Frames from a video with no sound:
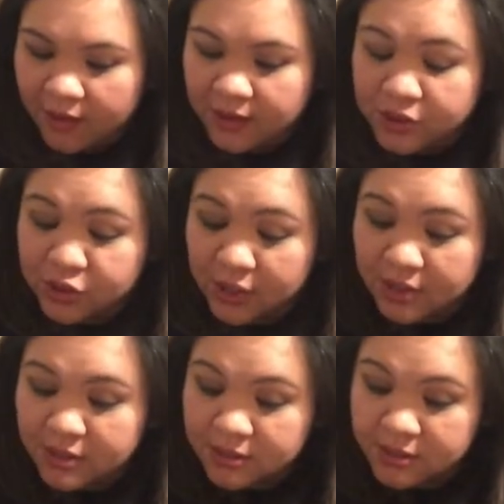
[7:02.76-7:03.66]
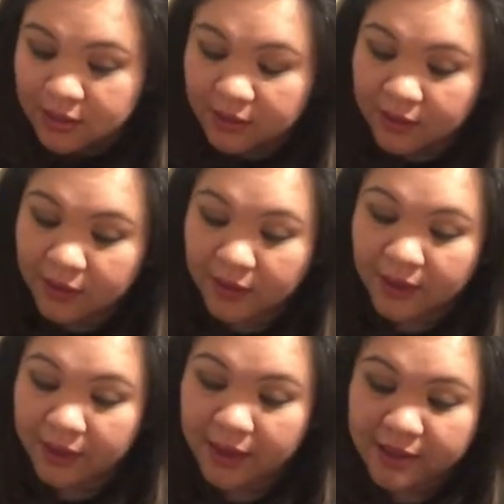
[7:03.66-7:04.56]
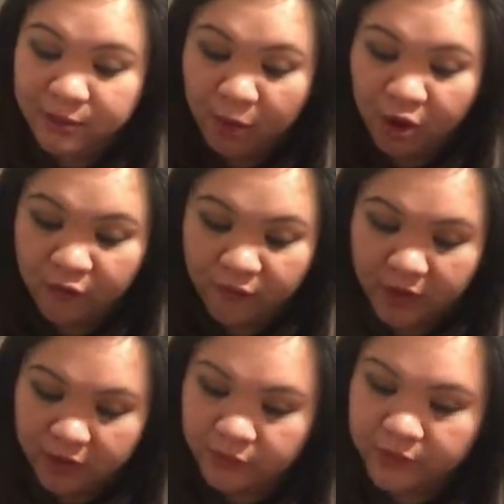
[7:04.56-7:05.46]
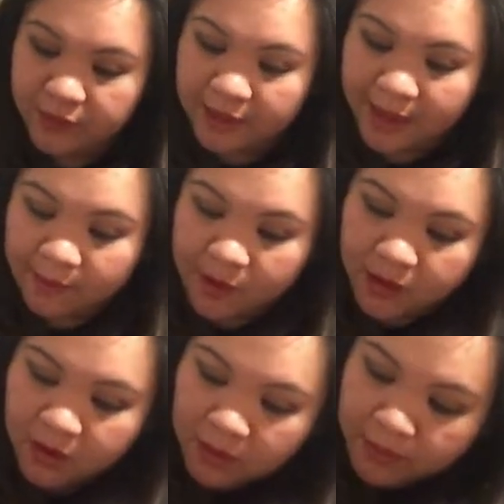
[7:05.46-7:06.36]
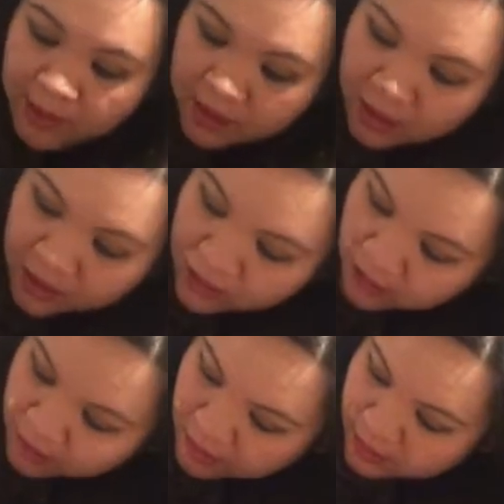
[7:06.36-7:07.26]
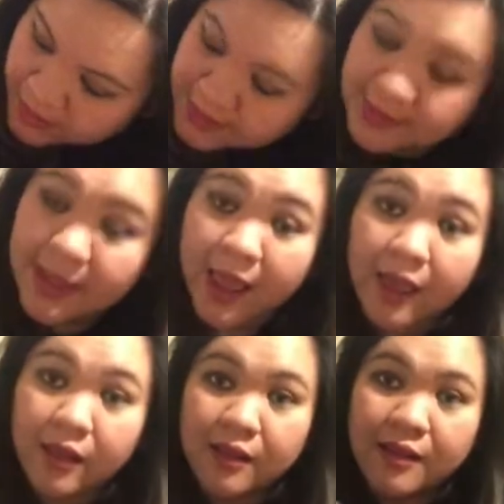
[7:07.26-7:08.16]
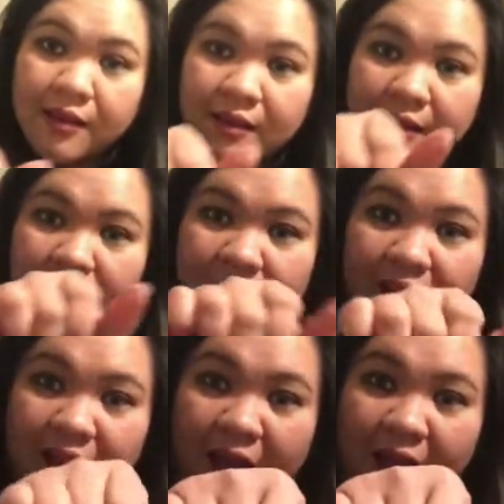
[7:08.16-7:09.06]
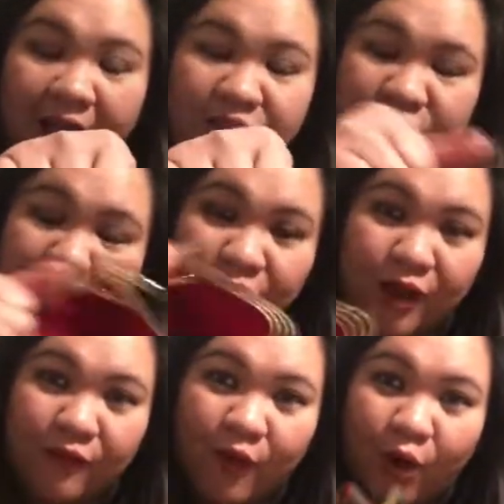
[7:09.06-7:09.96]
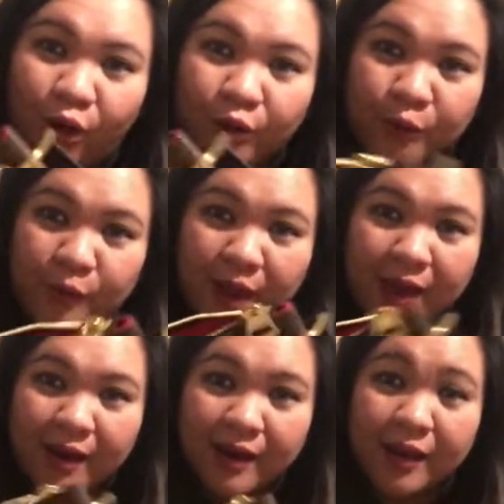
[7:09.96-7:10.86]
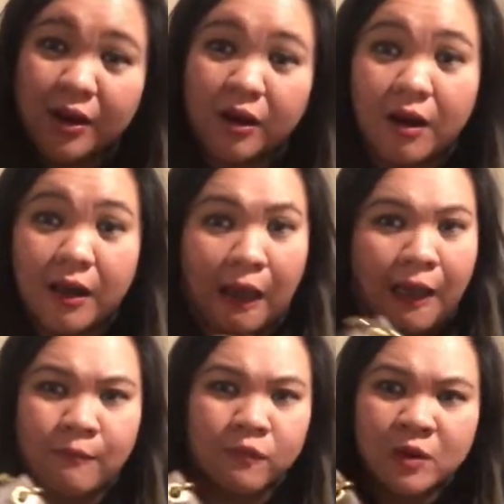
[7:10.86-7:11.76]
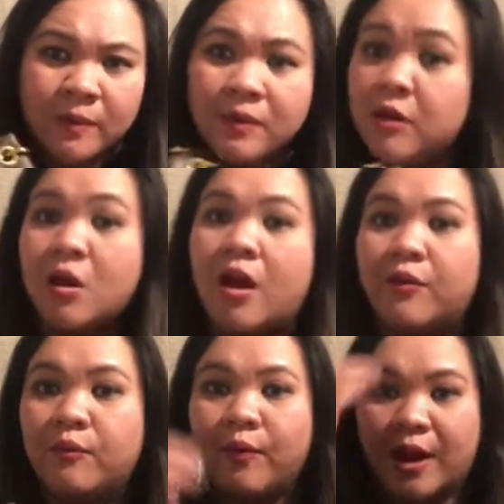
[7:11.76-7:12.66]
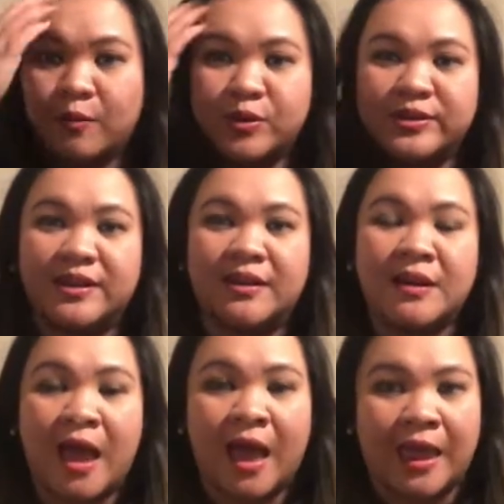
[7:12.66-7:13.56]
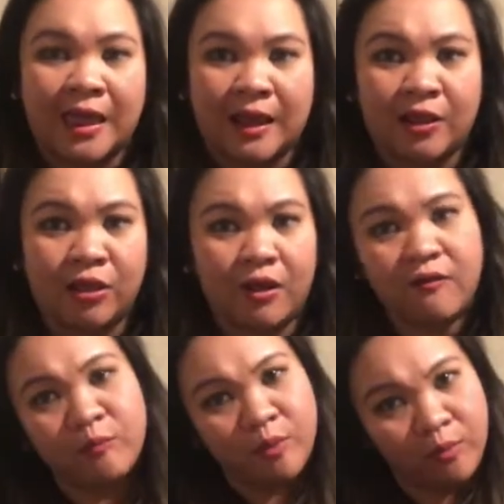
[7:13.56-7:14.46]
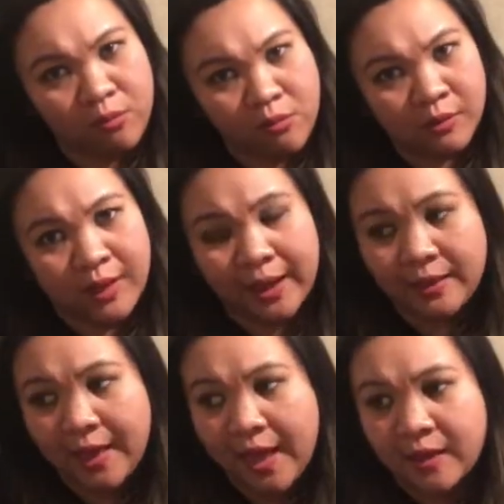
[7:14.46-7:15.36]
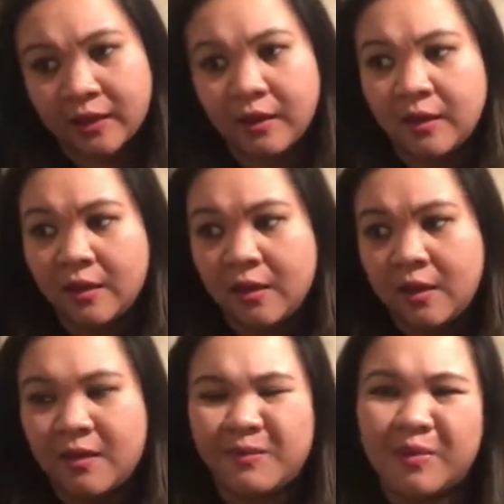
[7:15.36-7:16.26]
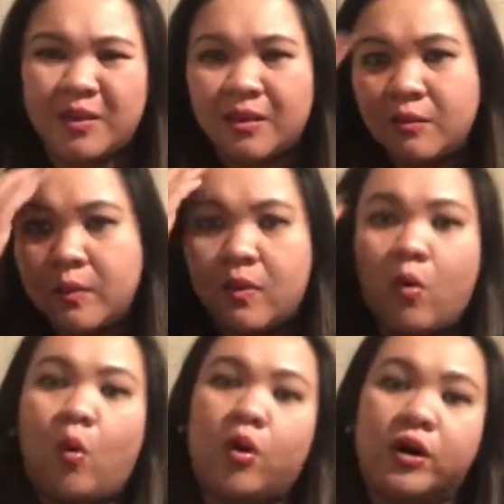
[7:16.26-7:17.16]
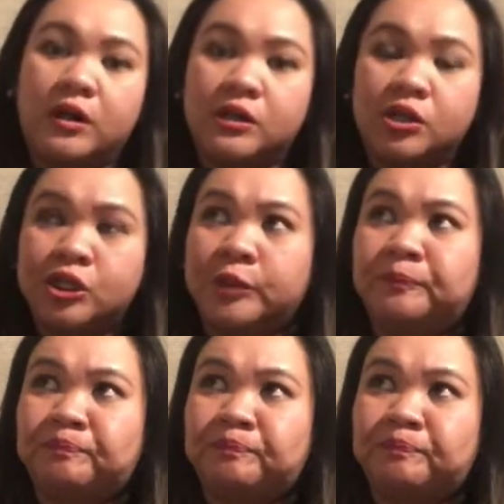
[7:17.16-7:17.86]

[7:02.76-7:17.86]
It just is perfect for the Damier Ebene style. I just love all the red in here. I'm typically not a red person. I love purple, lilac, maybe a little bit of orange,